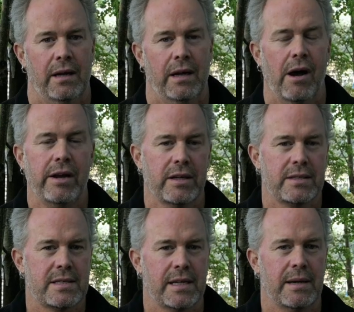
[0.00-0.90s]
I
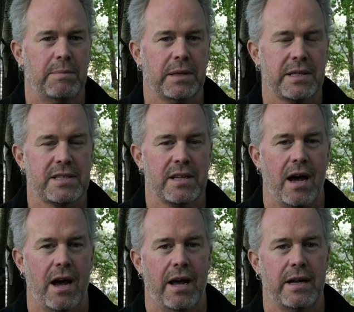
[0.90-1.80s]
got
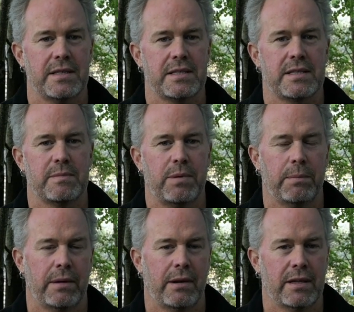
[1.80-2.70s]
politicised
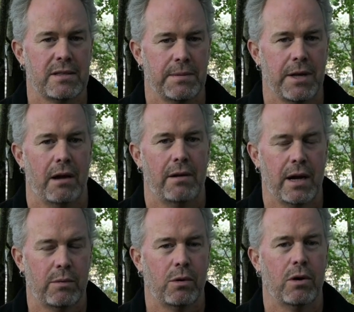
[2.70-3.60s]
probably around the time of the
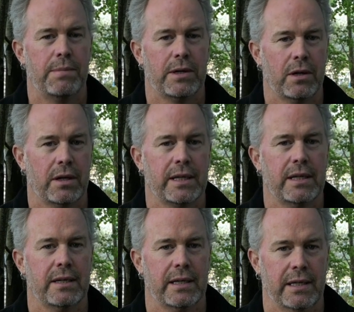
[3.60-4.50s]
Iraq War, a bit
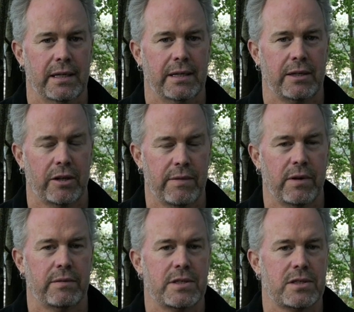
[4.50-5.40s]
earlier. Got
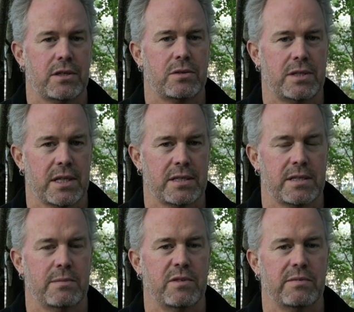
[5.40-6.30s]
involved in social
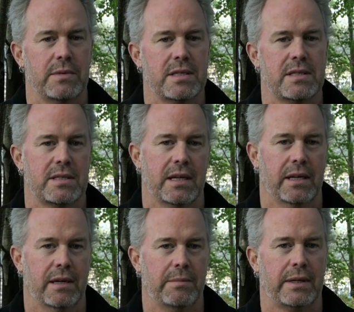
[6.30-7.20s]
justice movements,
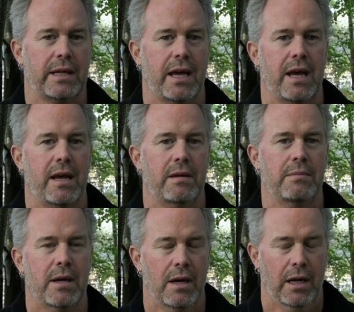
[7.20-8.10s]

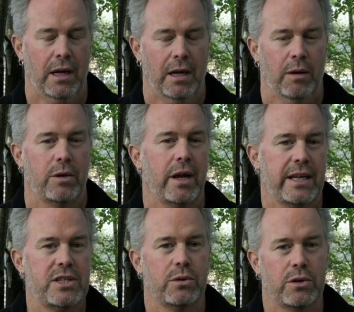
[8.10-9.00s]
became what I
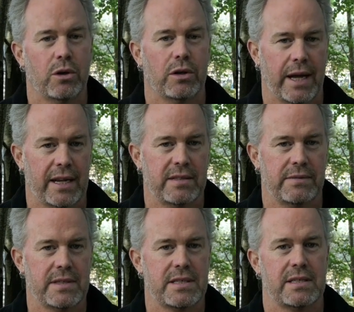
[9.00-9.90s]
guess you would call an
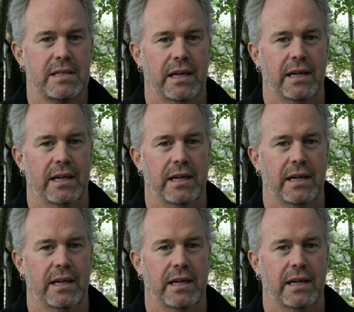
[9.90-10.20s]
activist,